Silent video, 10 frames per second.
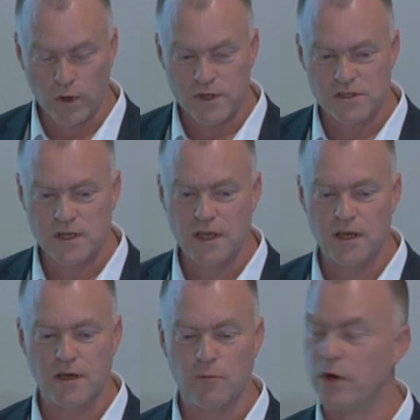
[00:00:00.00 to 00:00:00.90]
what is
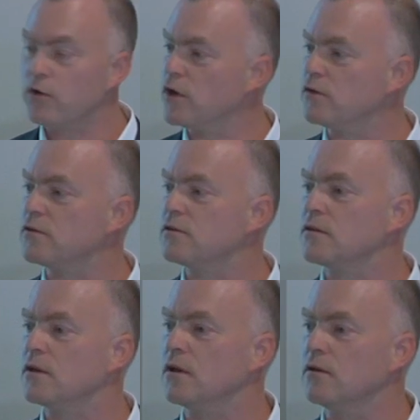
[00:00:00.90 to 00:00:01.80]
the period
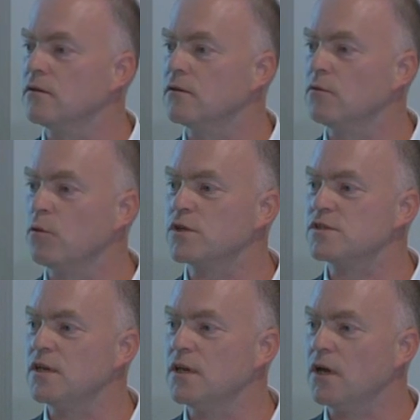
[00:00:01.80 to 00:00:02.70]
and what is
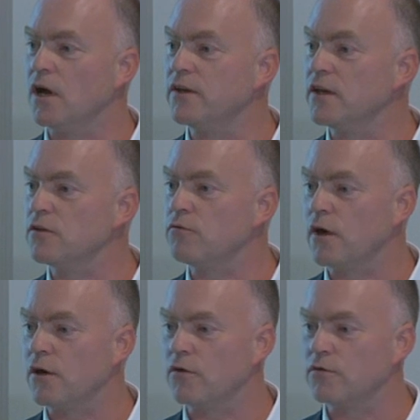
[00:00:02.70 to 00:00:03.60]
the
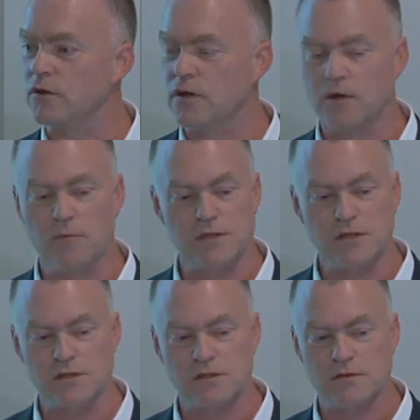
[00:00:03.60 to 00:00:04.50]
identifier of the
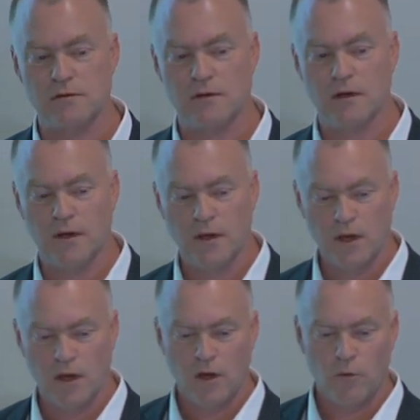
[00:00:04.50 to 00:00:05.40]
business?
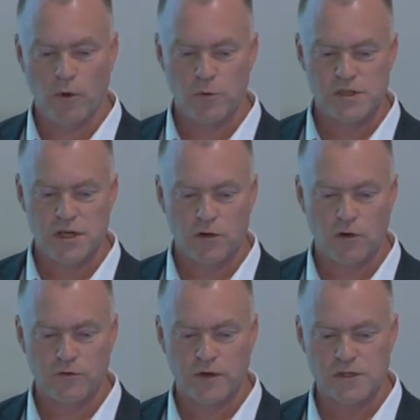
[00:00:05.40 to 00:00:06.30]
Well, we see a
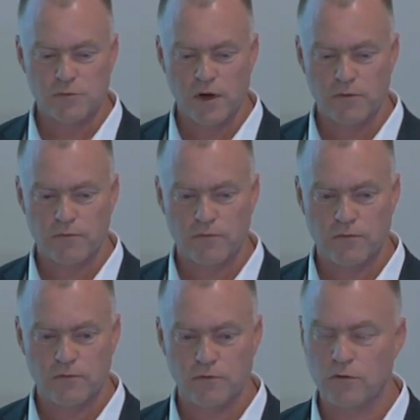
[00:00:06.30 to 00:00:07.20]
context ref
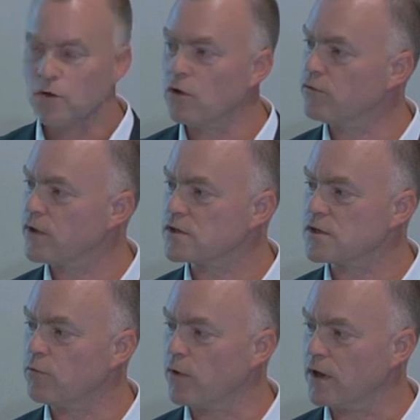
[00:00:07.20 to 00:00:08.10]
to the
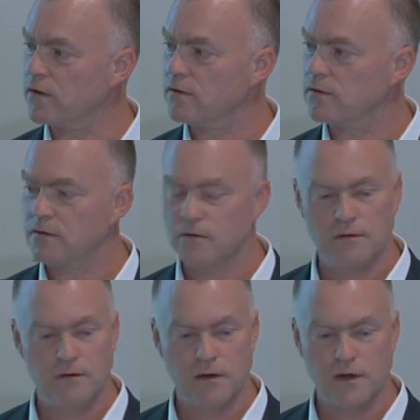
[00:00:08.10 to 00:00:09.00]
context in red,
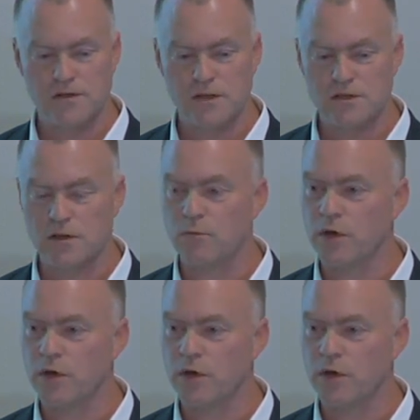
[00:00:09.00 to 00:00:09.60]
and it says that the